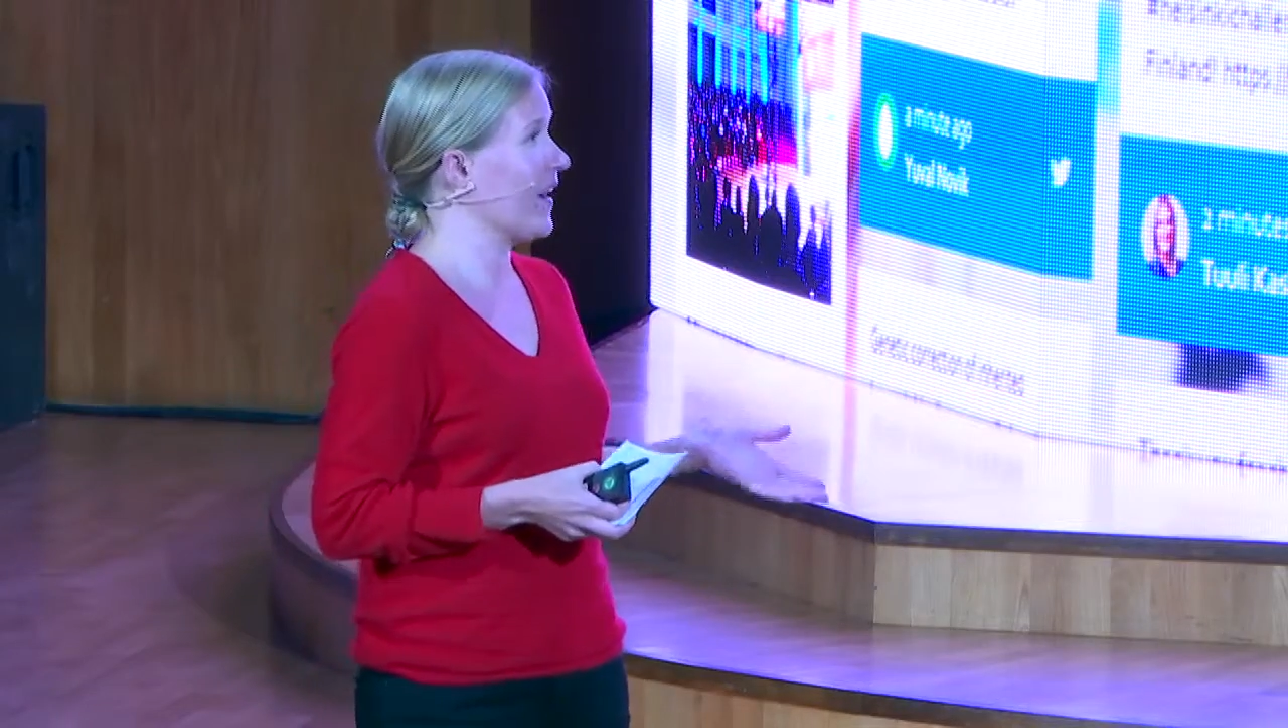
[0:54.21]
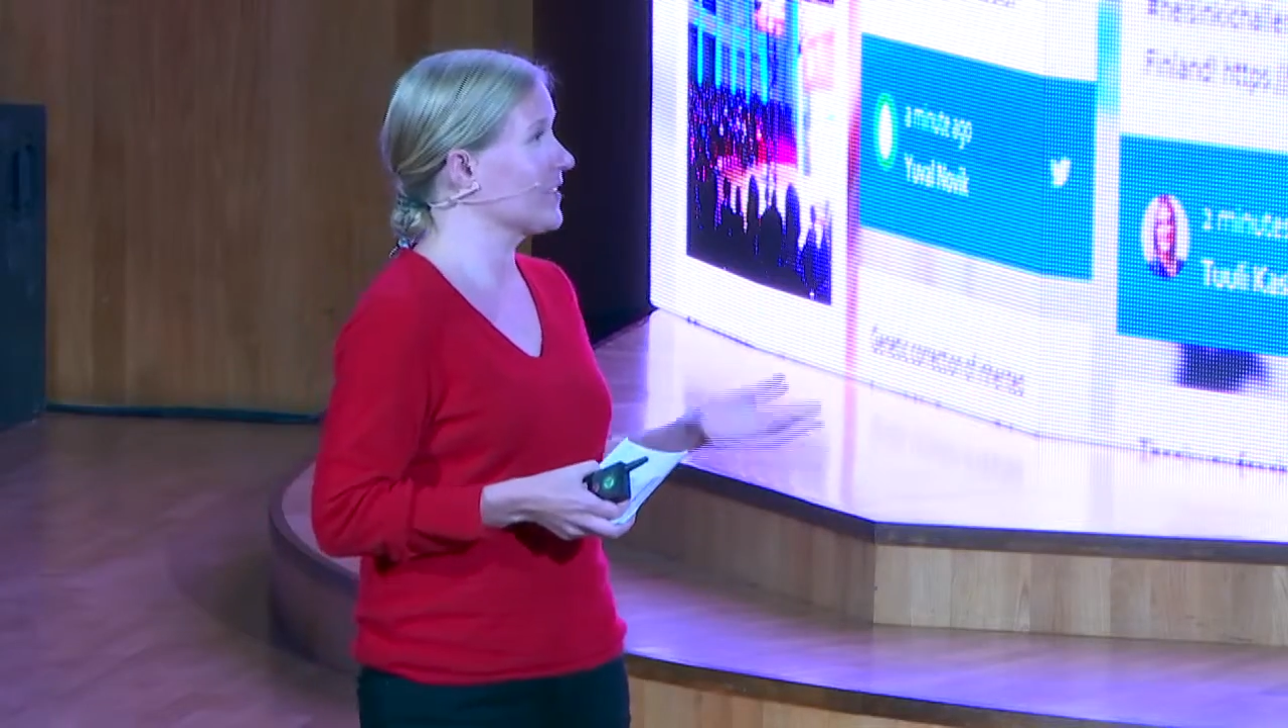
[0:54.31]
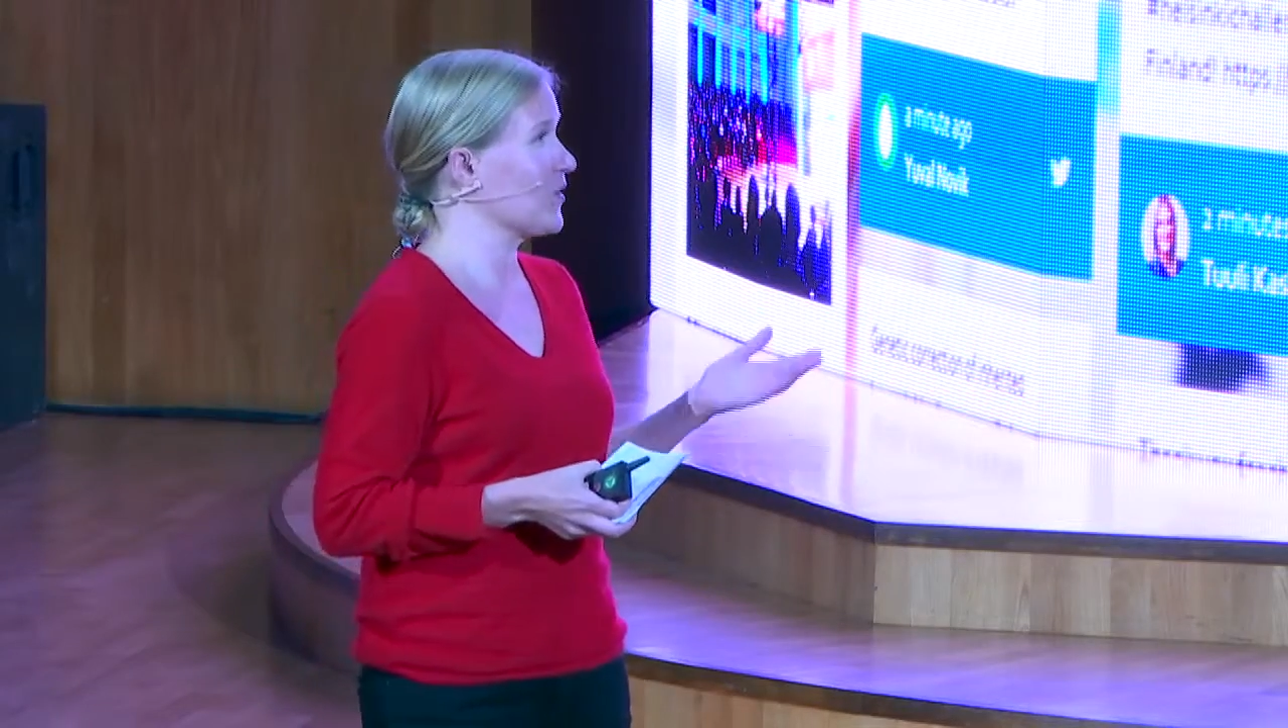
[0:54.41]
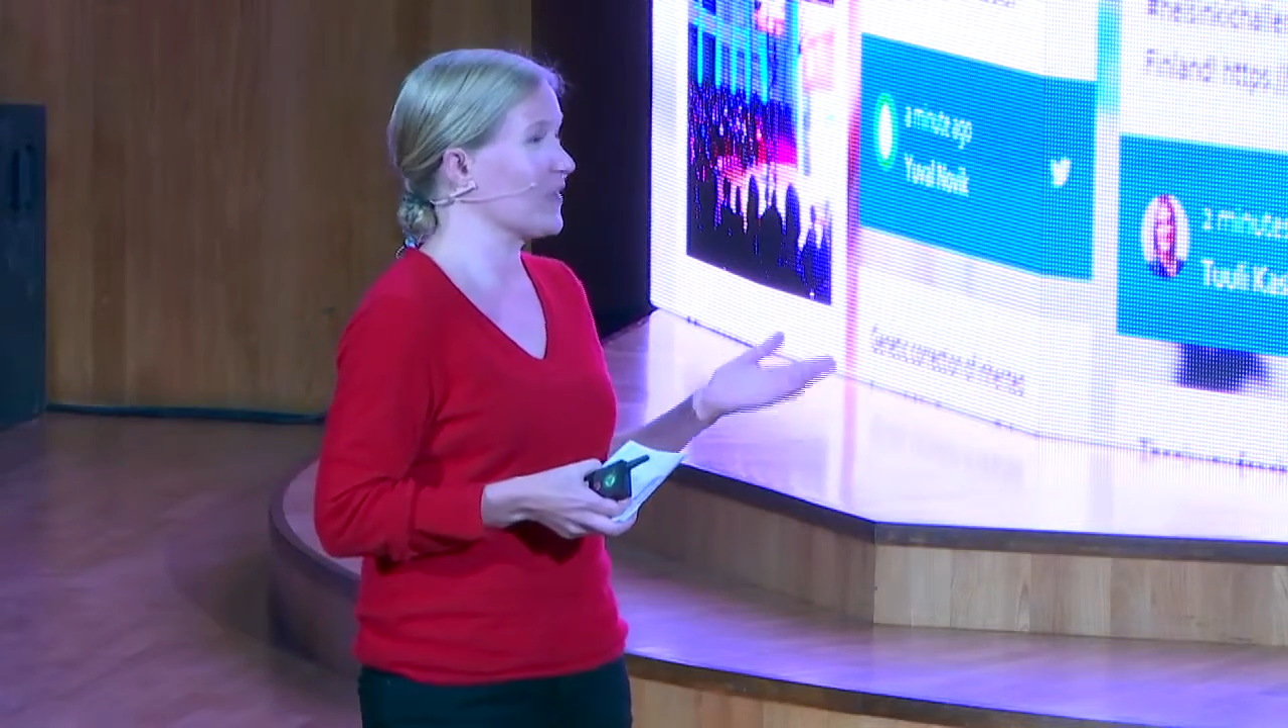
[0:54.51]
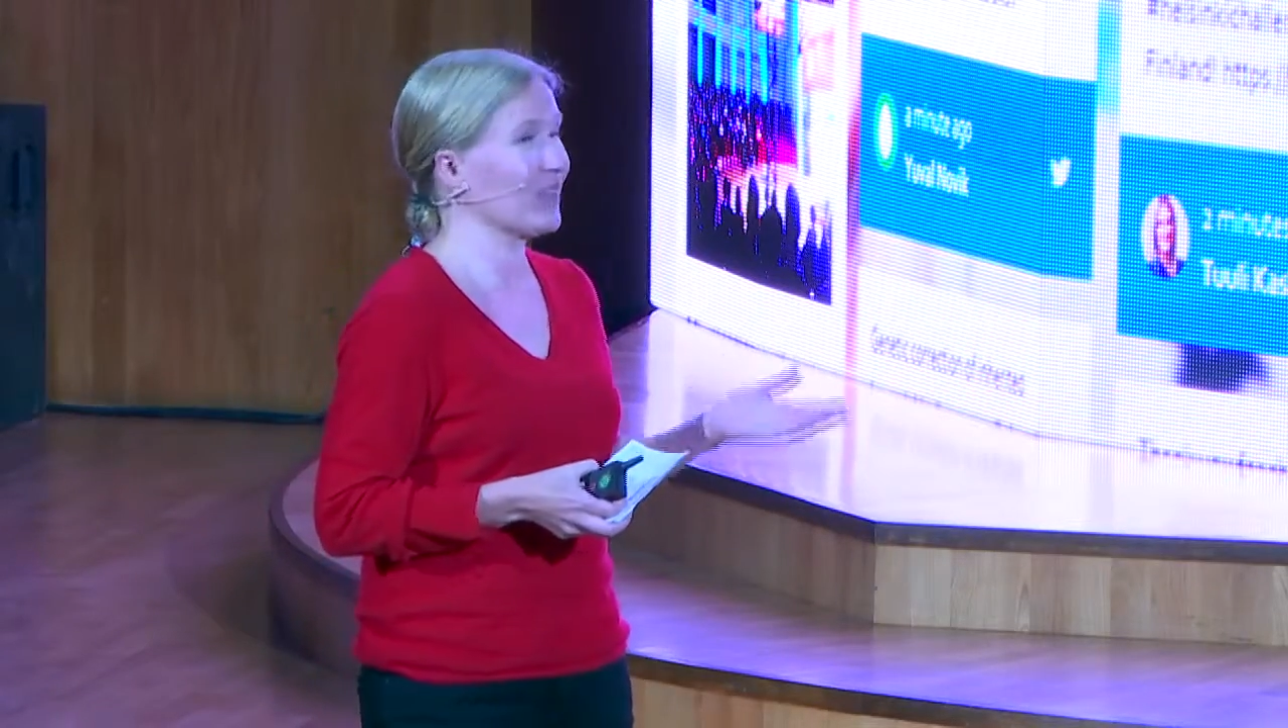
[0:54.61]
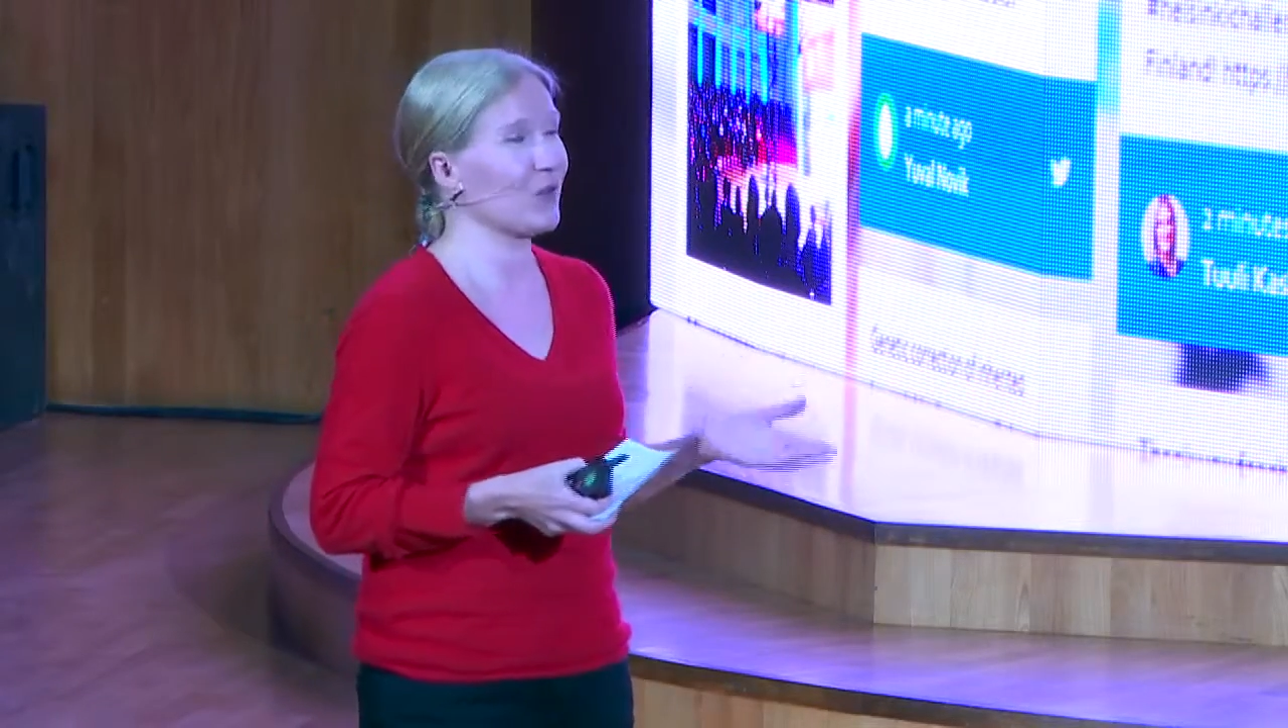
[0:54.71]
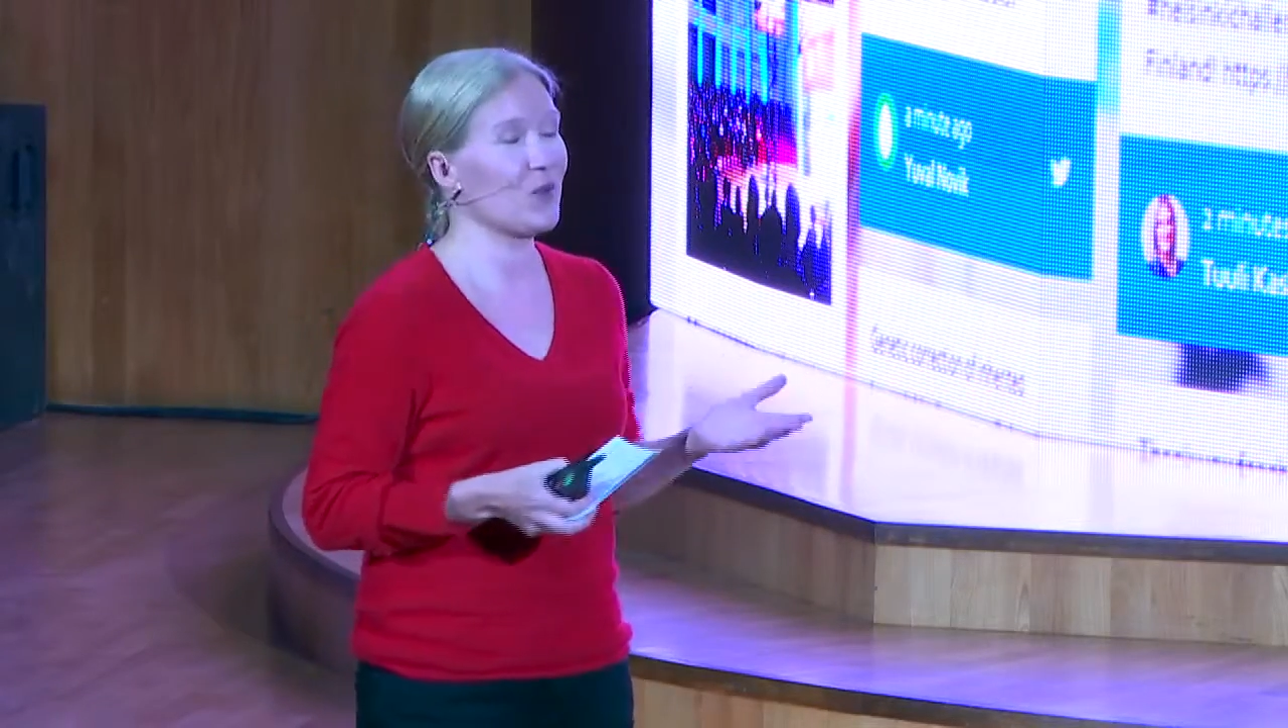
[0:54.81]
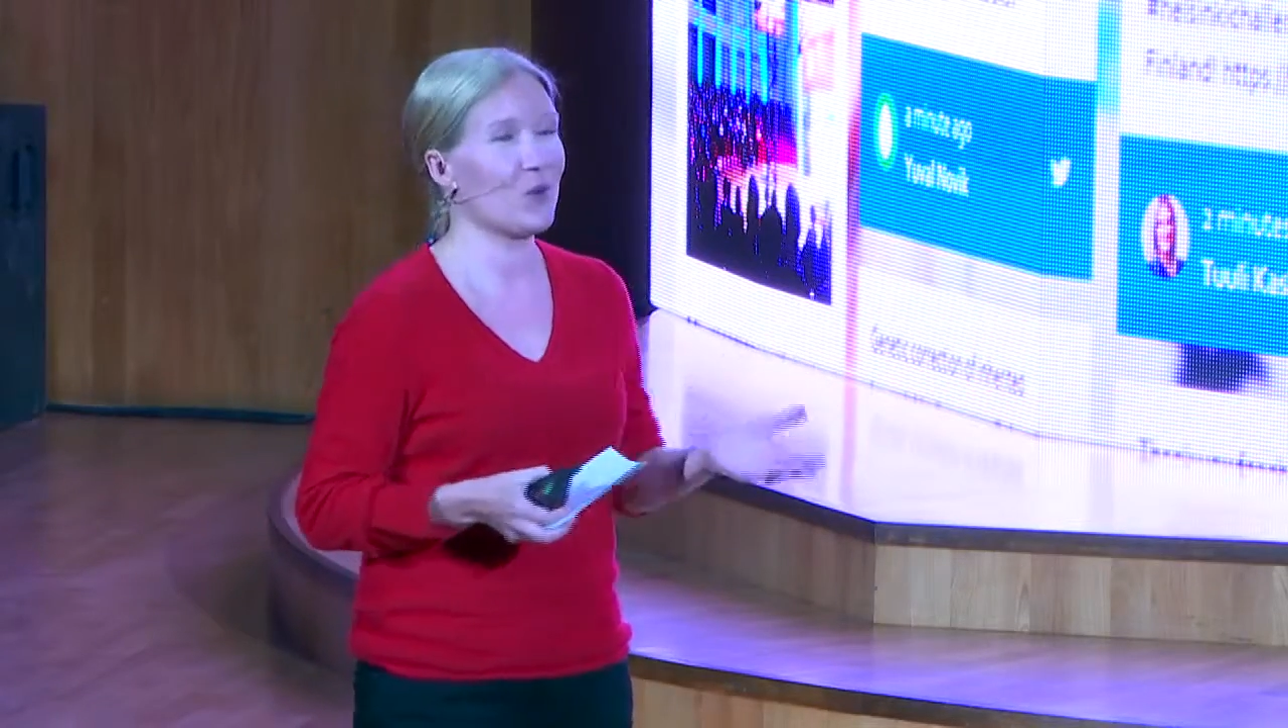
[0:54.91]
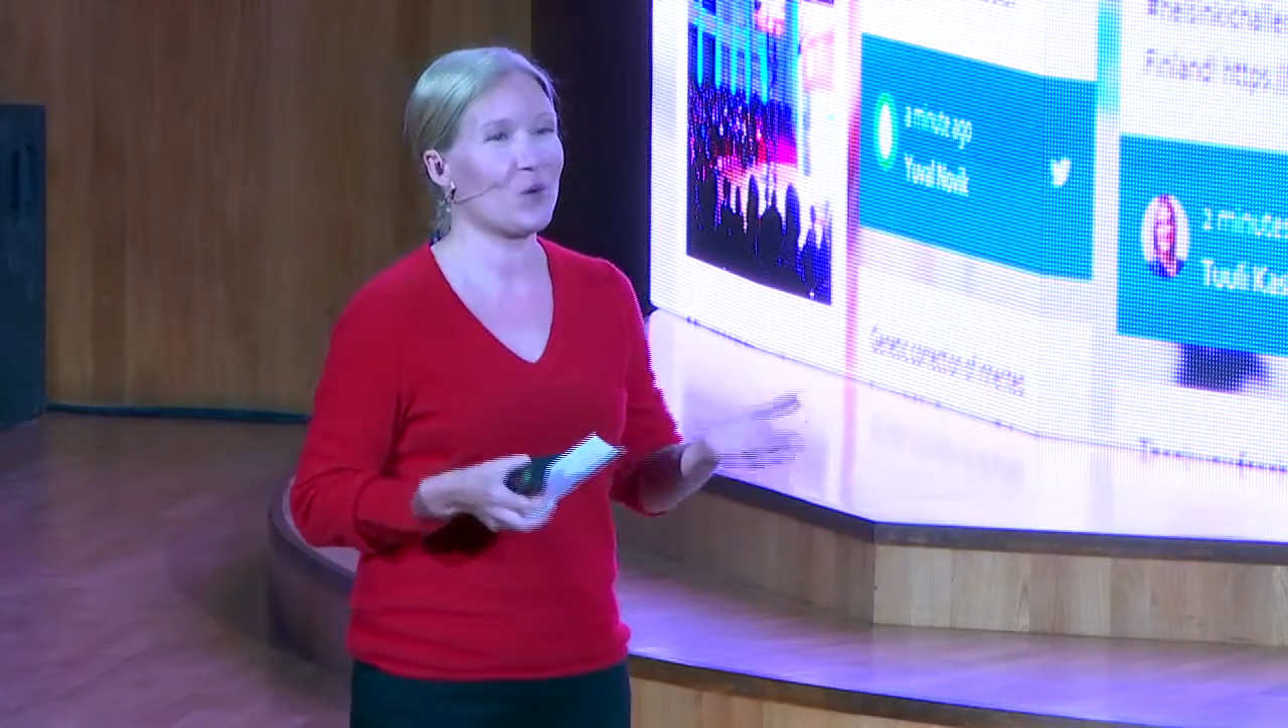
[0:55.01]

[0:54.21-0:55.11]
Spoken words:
I saw that the new